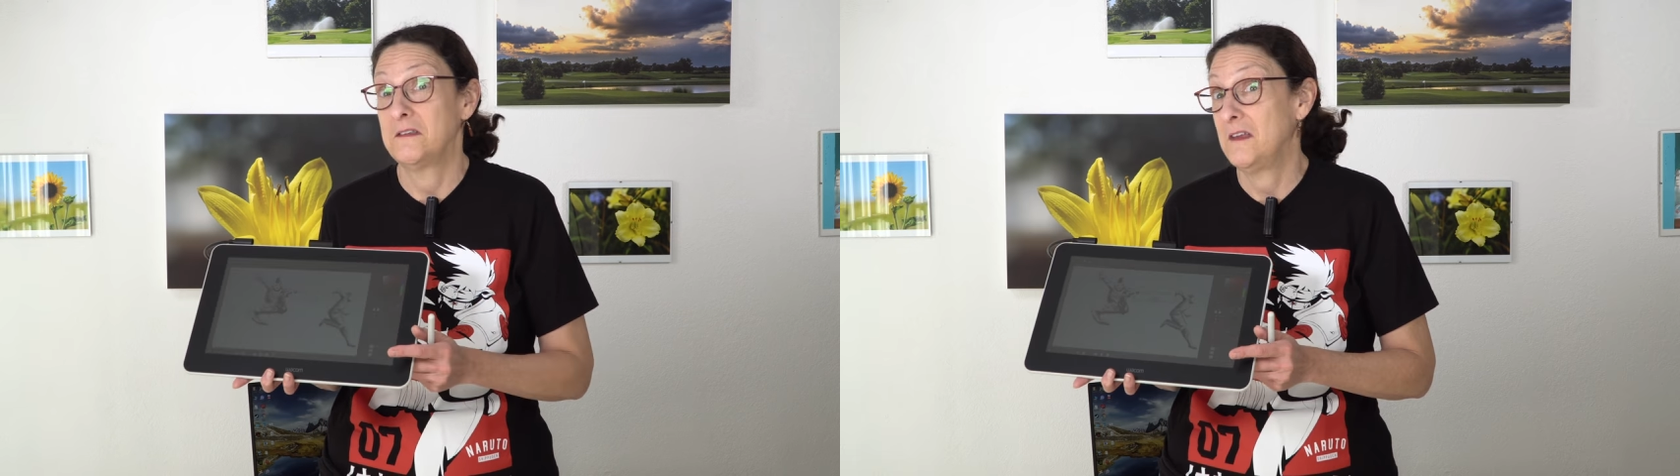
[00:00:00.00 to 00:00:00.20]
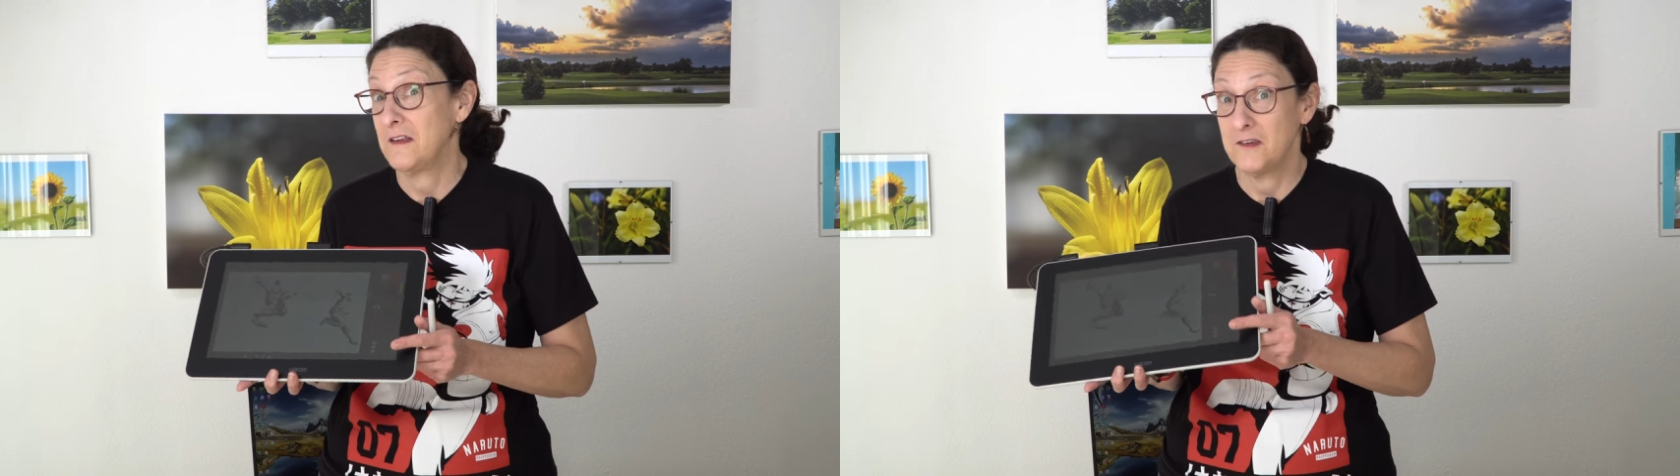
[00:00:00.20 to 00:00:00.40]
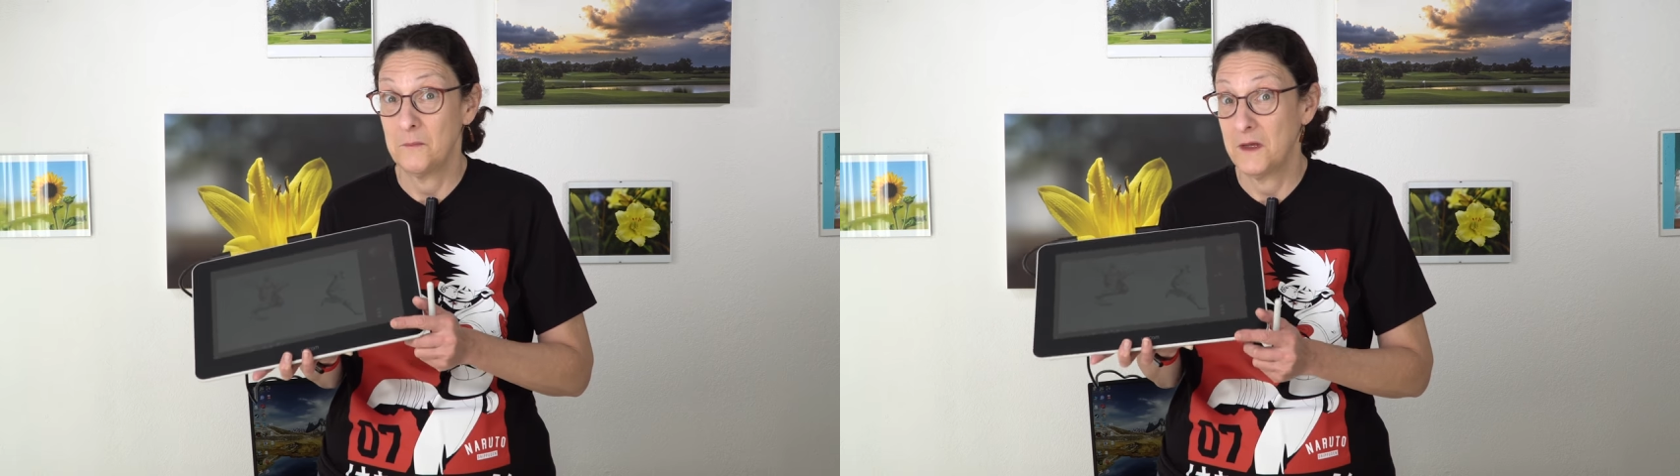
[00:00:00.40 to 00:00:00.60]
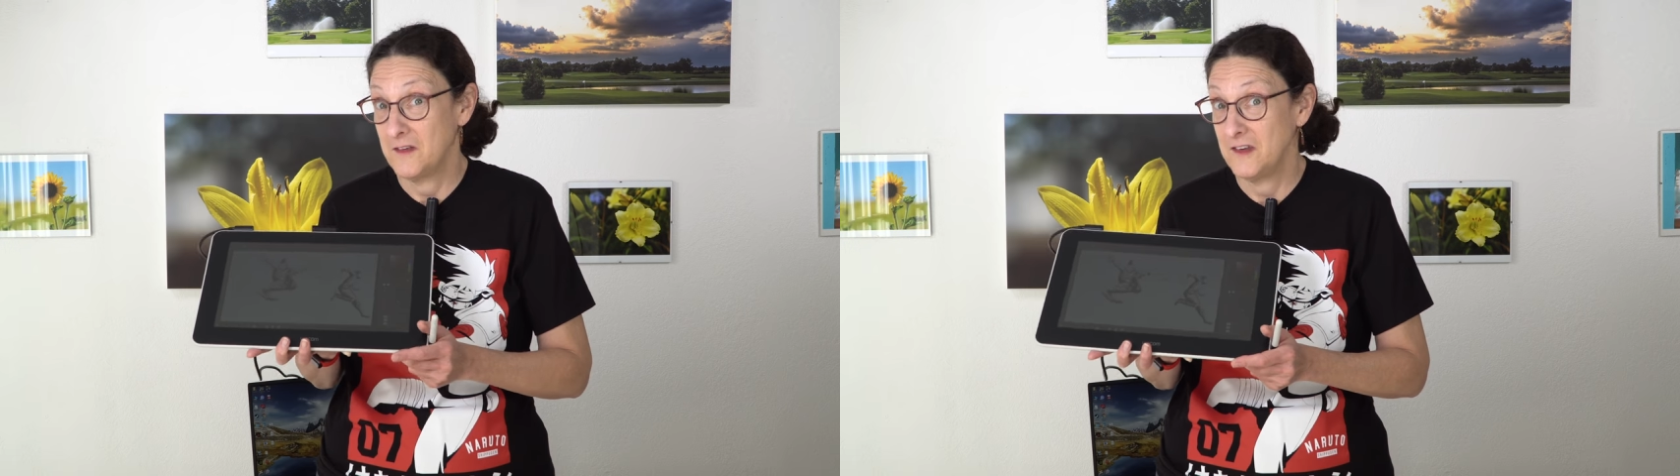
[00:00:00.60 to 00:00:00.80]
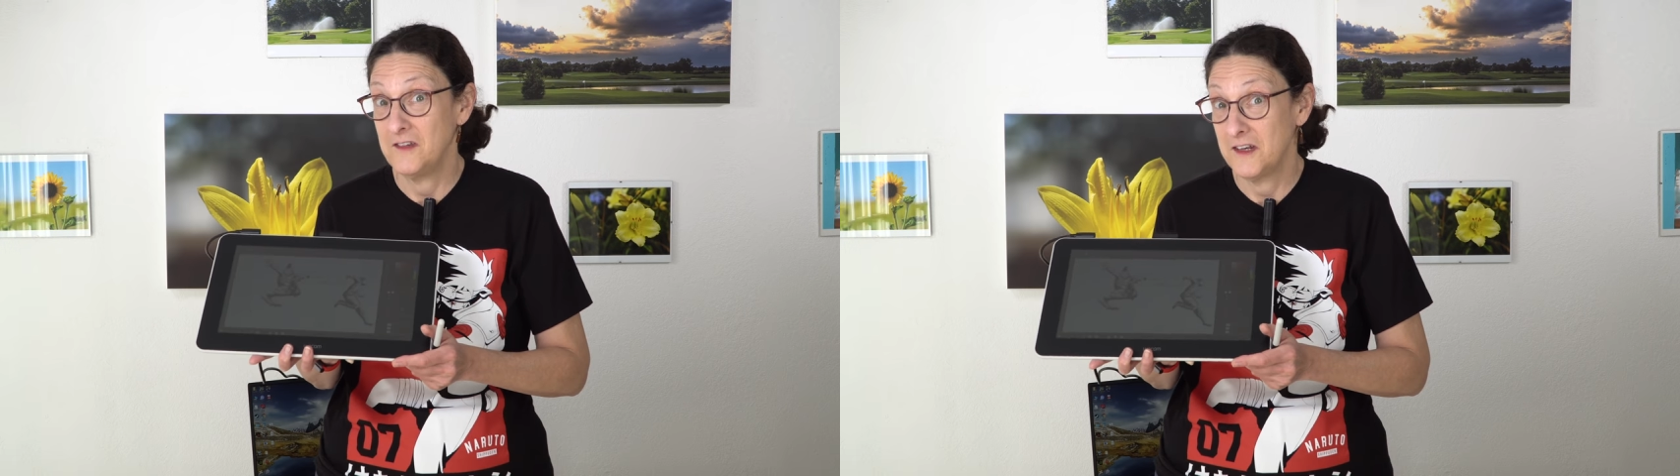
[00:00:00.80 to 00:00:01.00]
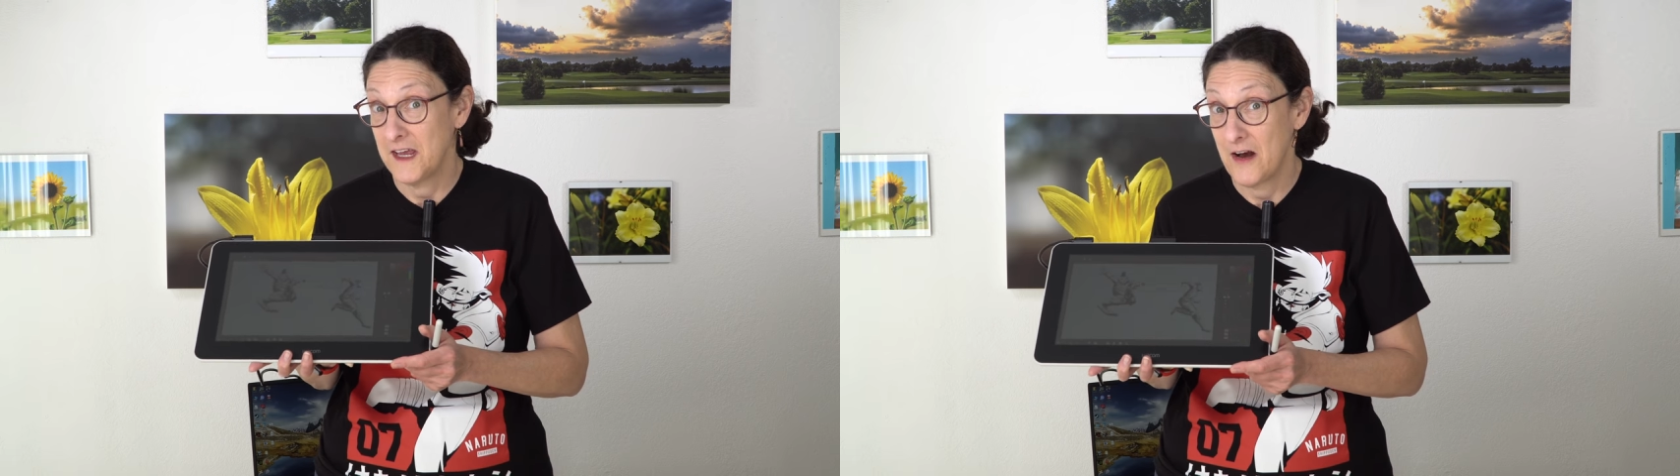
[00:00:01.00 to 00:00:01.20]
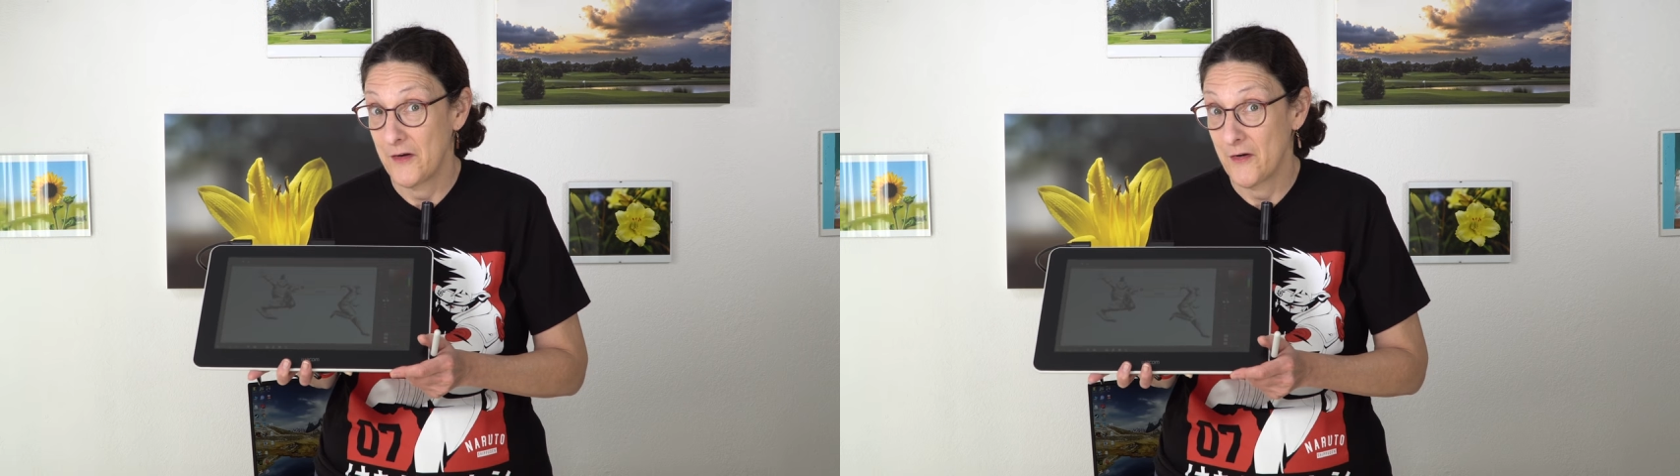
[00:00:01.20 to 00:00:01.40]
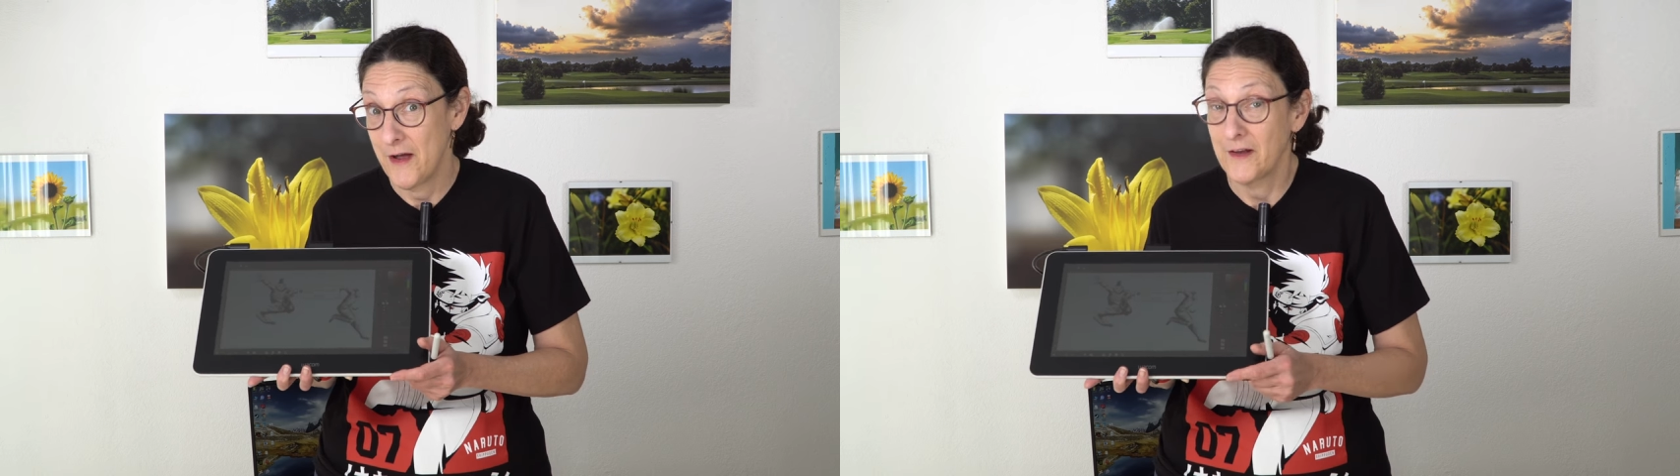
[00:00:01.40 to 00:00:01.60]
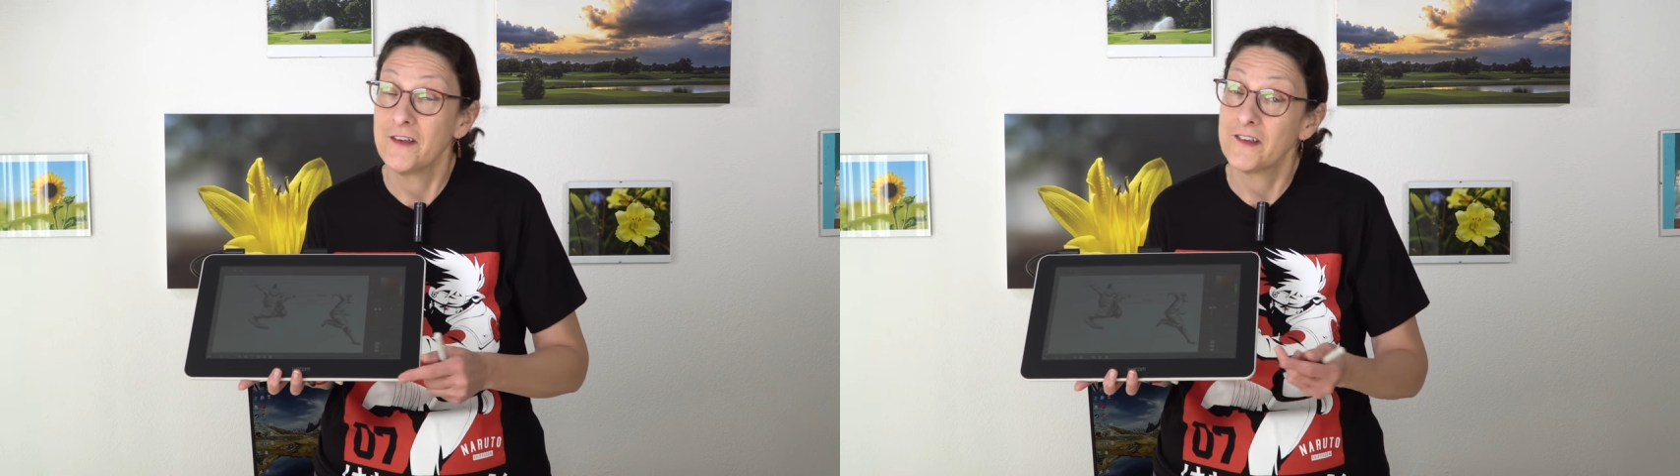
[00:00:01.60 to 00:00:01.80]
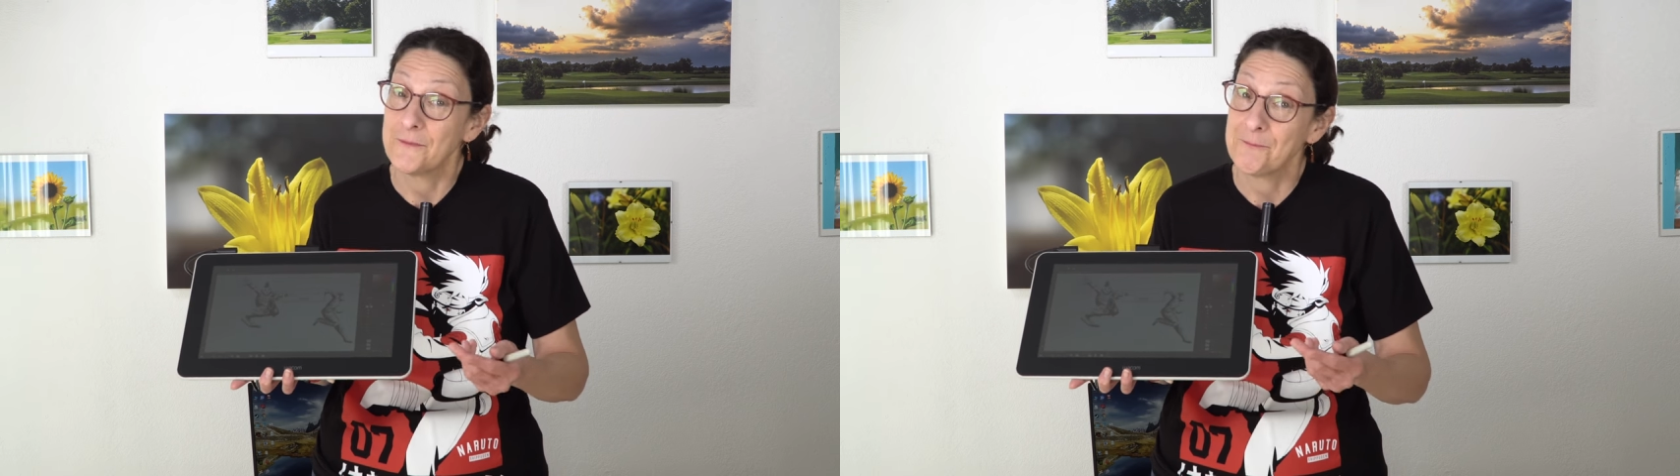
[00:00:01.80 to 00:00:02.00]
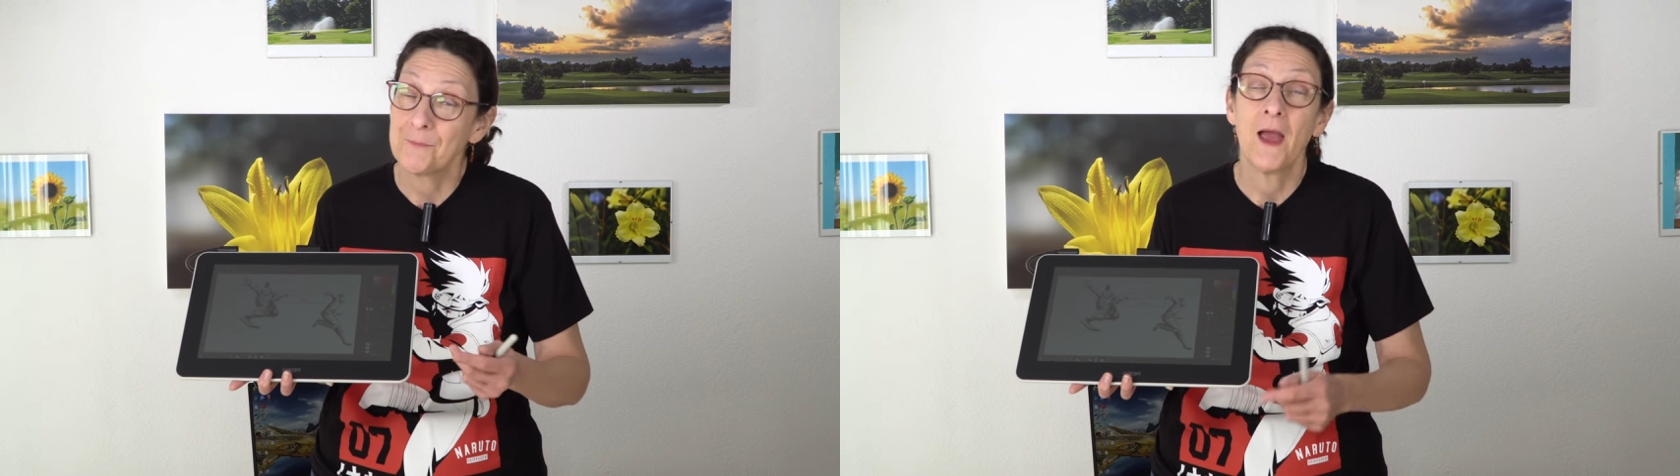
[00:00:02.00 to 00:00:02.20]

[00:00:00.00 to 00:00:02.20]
not something as easy to carry around, is it?